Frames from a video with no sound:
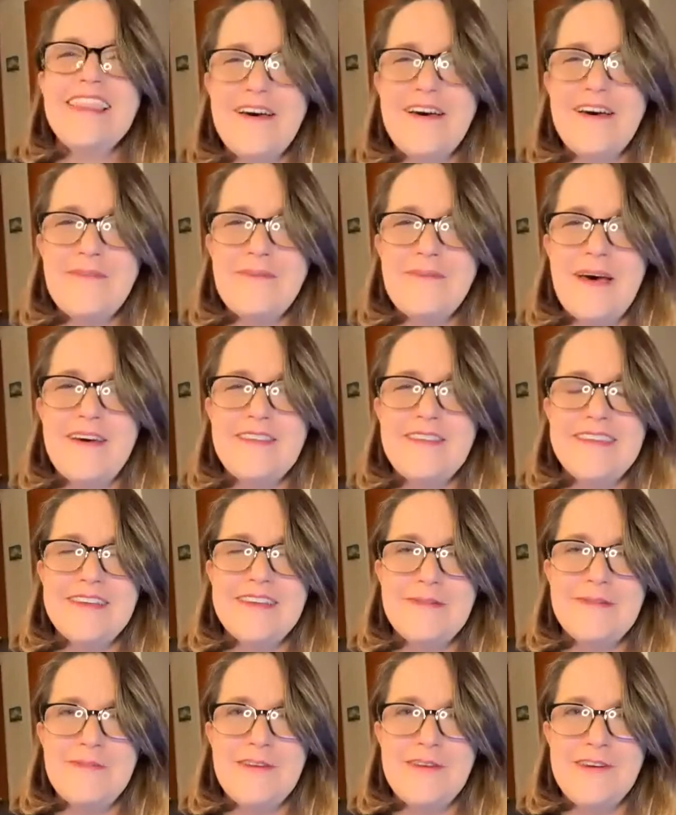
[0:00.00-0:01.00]
about the
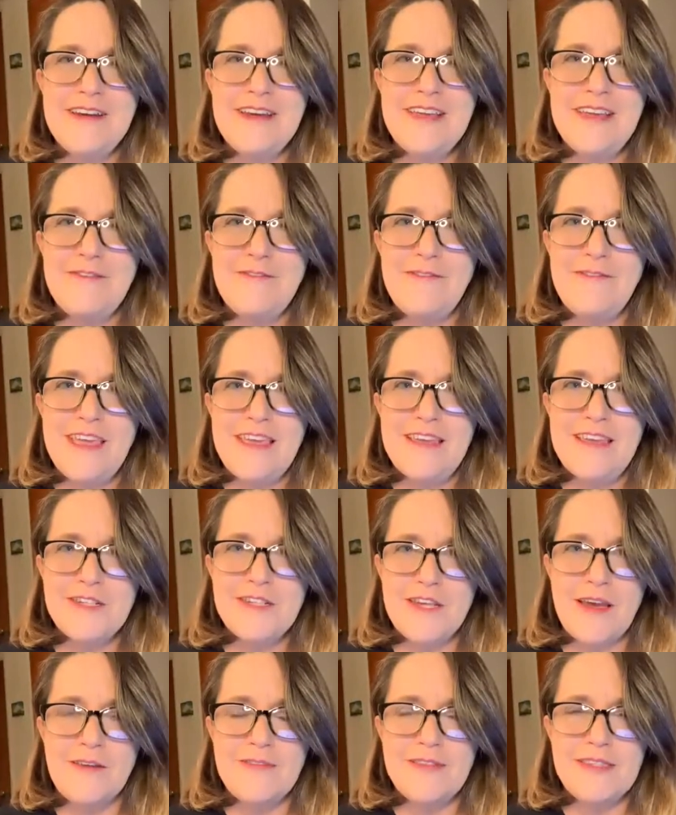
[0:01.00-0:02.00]
community of vegan
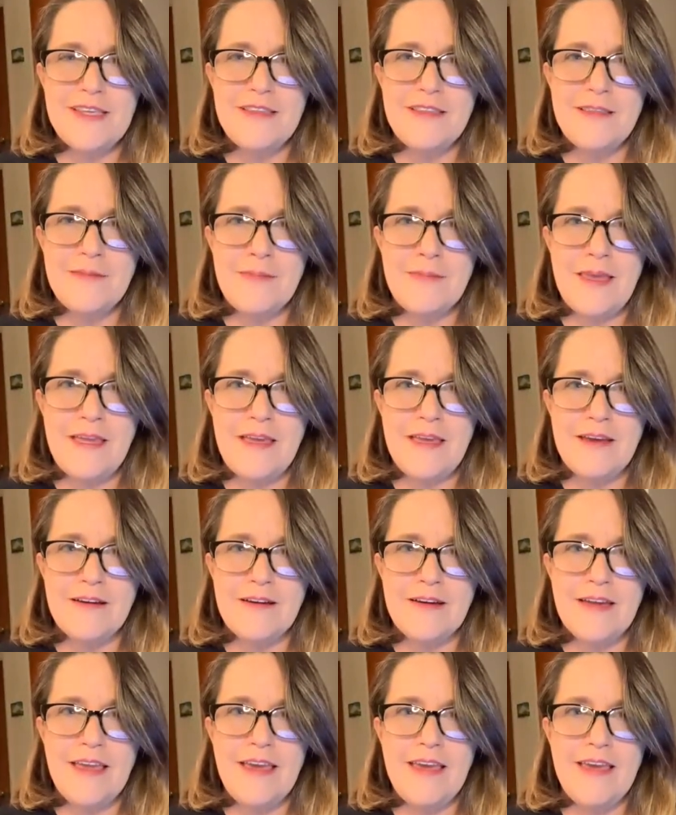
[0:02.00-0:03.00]
chefs in the Bay
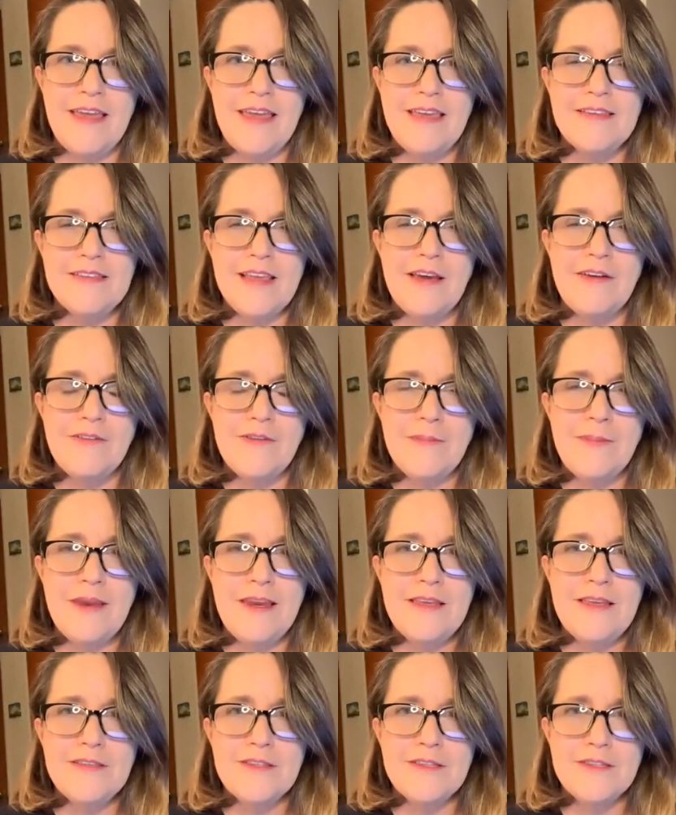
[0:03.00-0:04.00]
Area is
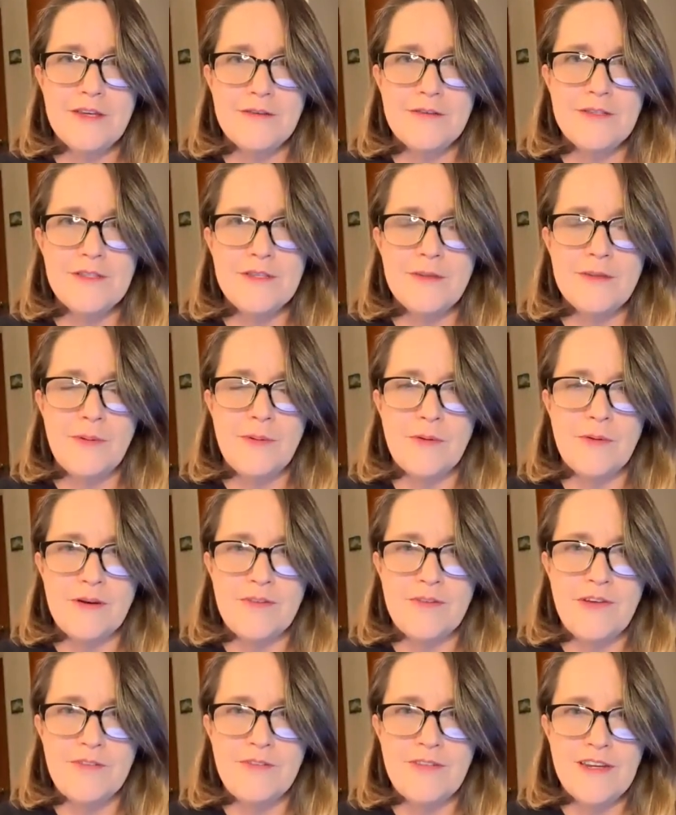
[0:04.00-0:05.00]
everybody is so
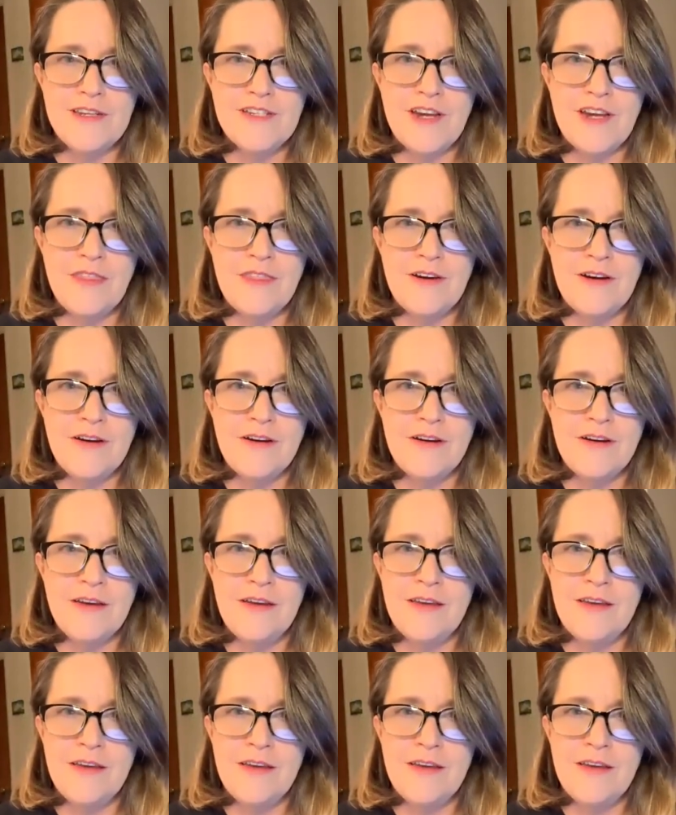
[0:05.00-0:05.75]
supportive of each other.